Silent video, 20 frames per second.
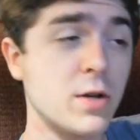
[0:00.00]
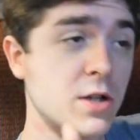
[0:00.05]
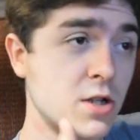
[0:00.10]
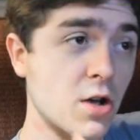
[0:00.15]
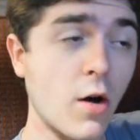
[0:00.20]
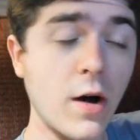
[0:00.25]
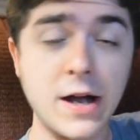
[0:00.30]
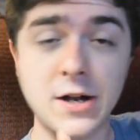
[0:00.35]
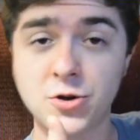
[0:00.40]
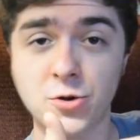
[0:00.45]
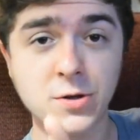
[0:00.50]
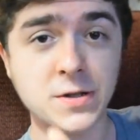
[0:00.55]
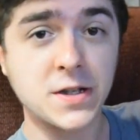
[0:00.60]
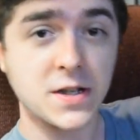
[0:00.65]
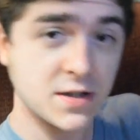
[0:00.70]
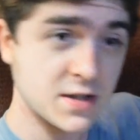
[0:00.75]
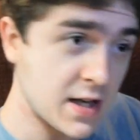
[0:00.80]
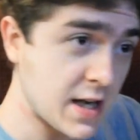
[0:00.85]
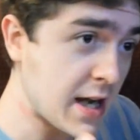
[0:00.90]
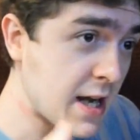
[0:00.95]
We saw Android
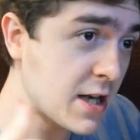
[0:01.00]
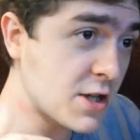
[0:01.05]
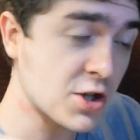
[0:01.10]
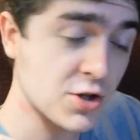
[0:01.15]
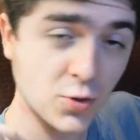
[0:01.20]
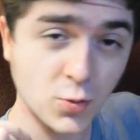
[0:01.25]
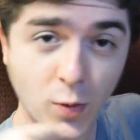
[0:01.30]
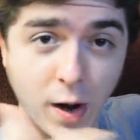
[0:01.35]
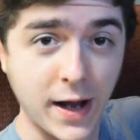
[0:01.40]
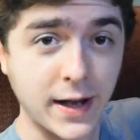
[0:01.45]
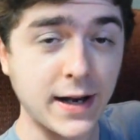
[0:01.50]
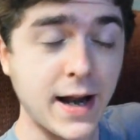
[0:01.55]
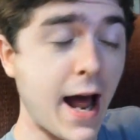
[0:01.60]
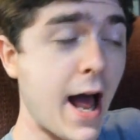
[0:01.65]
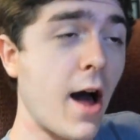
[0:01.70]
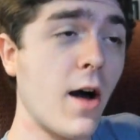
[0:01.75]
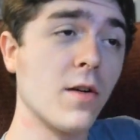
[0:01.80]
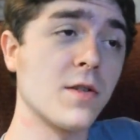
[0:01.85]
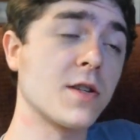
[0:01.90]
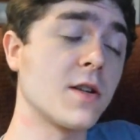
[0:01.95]
16 just wrecking
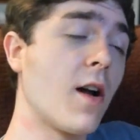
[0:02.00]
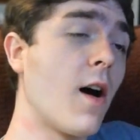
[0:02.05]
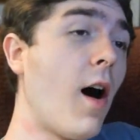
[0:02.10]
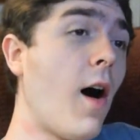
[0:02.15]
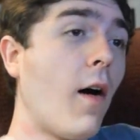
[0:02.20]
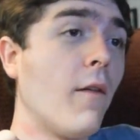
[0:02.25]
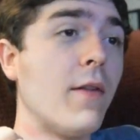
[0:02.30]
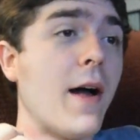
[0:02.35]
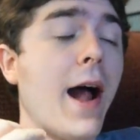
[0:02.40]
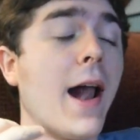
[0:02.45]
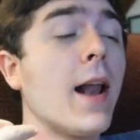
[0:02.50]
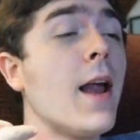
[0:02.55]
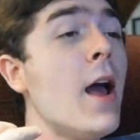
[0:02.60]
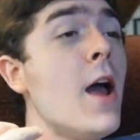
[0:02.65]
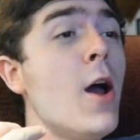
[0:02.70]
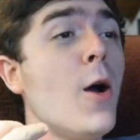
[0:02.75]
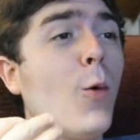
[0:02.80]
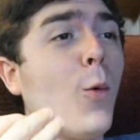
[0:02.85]
house and all that.